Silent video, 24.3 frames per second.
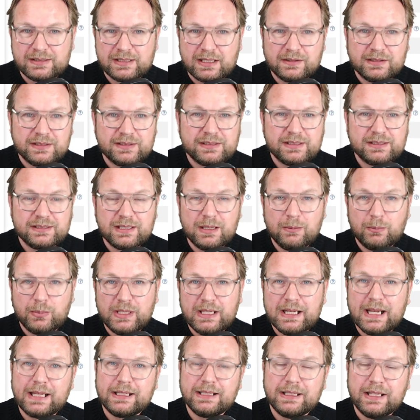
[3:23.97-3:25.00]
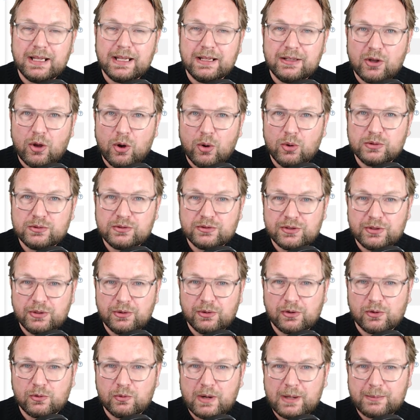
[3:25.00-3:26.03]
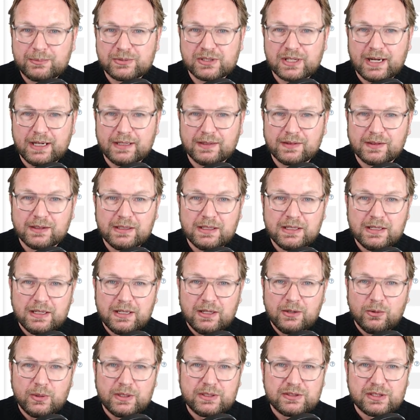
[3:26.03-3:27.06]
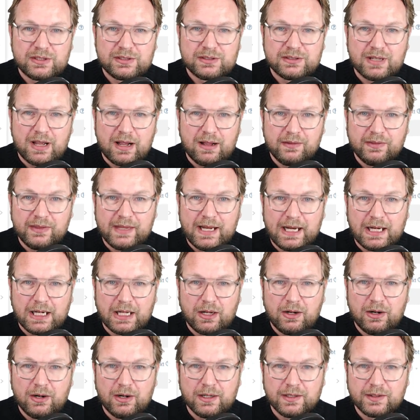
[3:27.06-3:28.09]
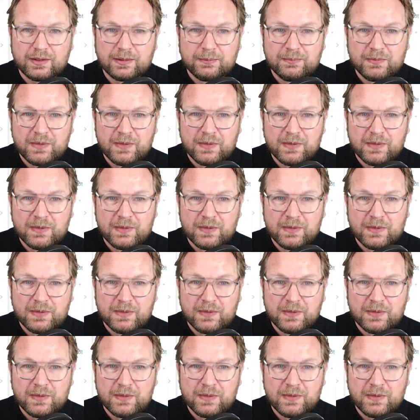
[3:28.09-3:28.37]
Now this is simply adding a code to your website, which is not that hard.